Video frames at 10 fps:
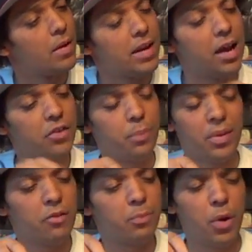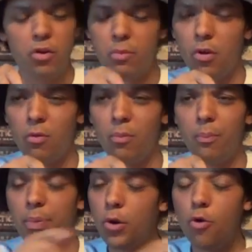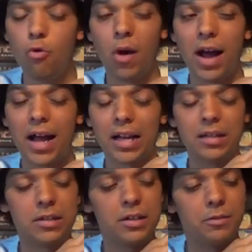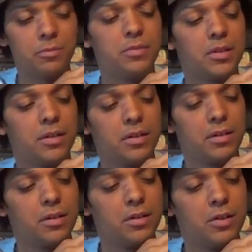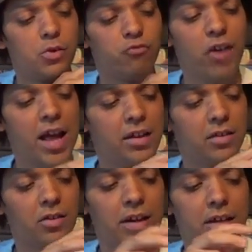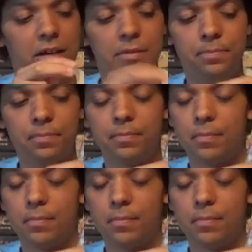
yeah, there was a Pokemon Blue and um, Red, like um,